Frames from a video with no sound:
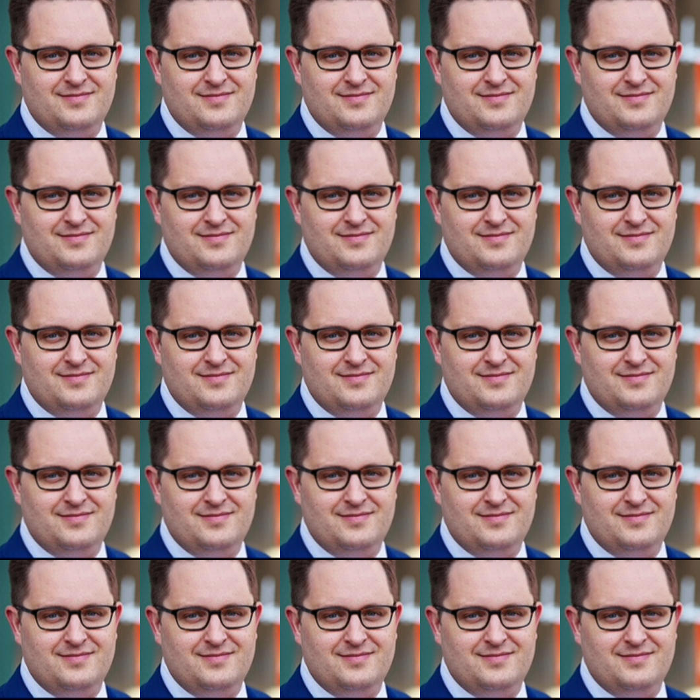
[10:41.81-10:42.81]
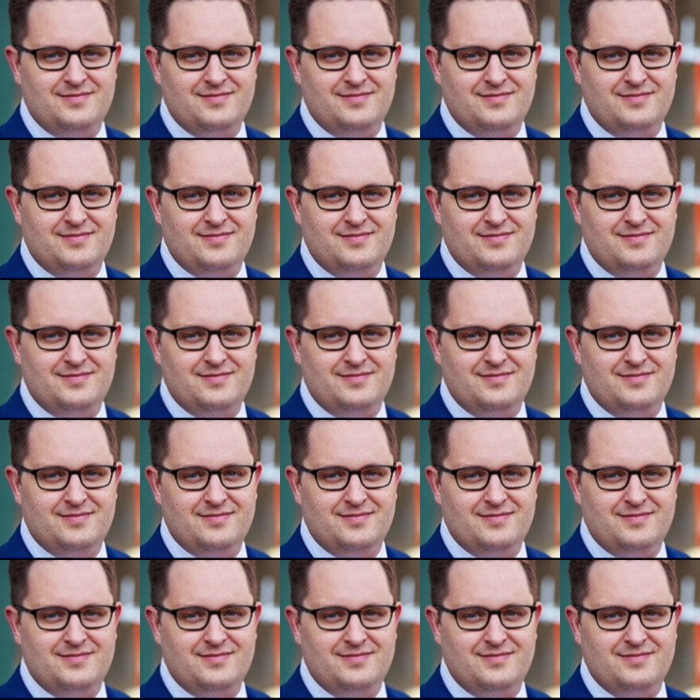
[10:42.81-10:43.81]

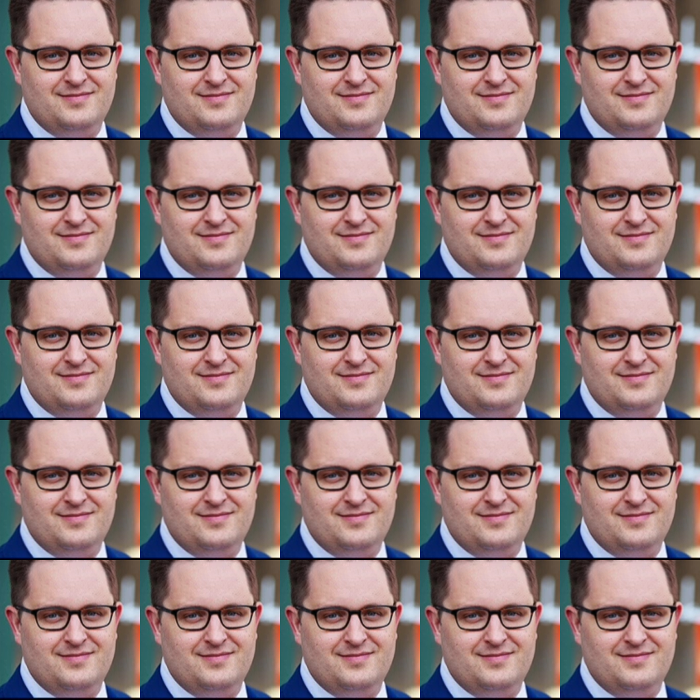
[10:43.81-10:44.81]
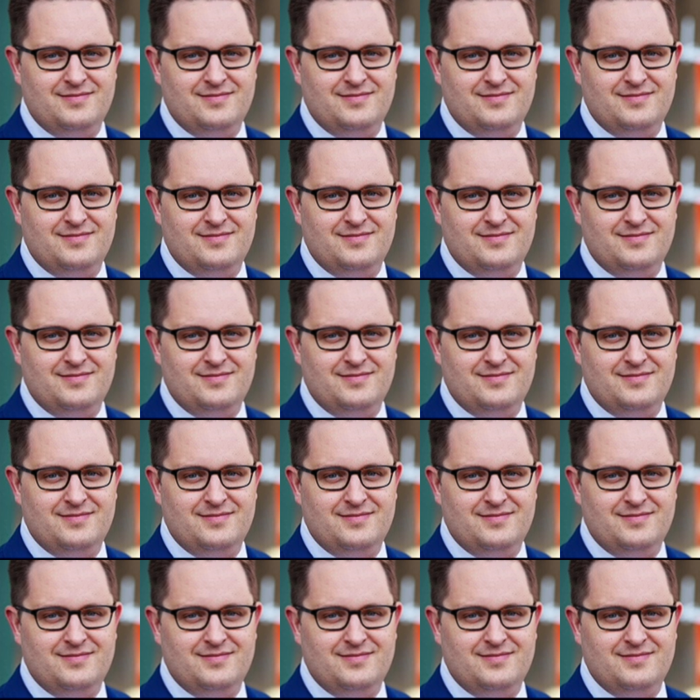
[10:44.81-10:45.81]

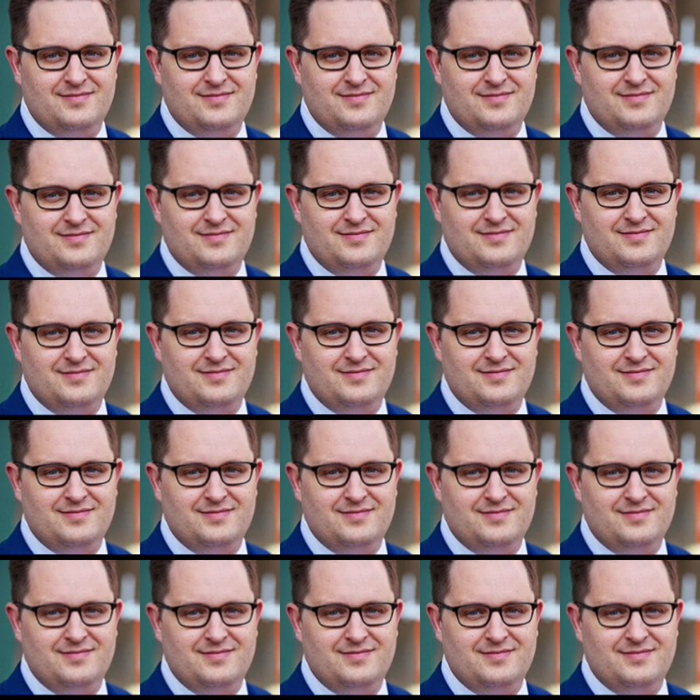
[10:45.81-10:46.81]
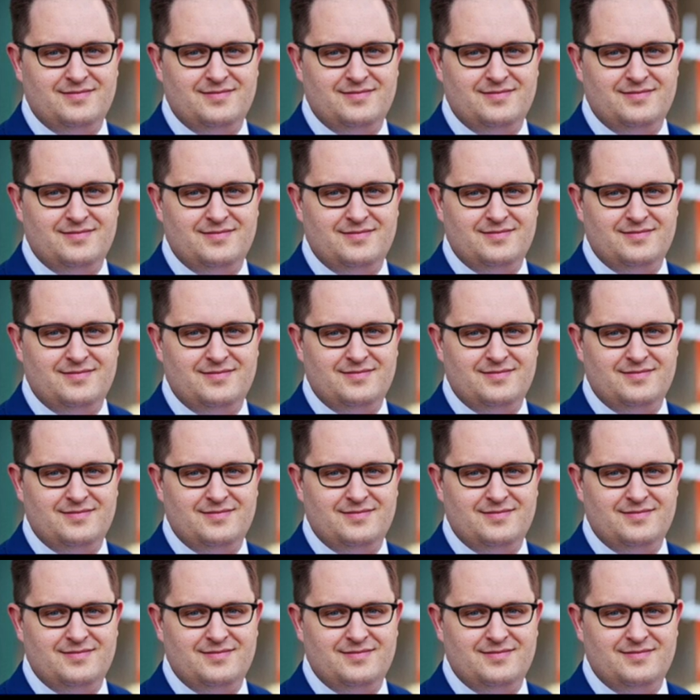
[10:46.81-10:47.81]

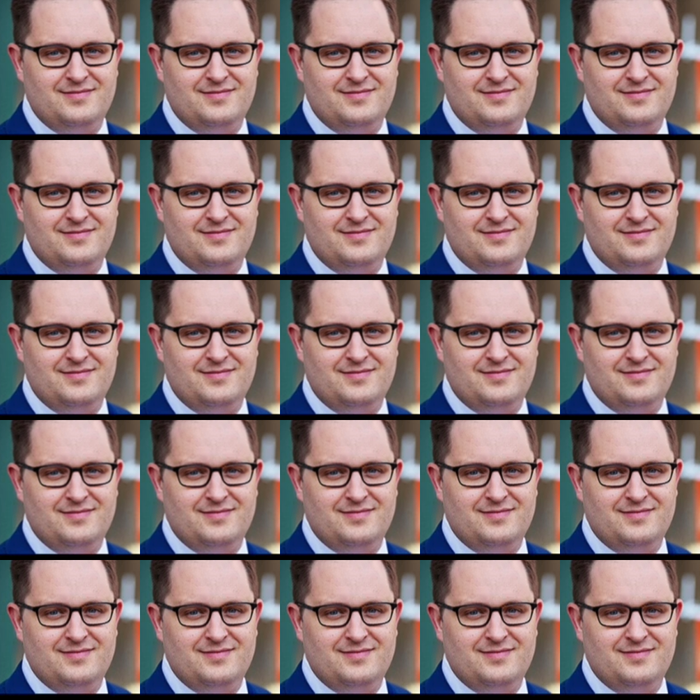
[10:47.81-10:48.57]
(silent)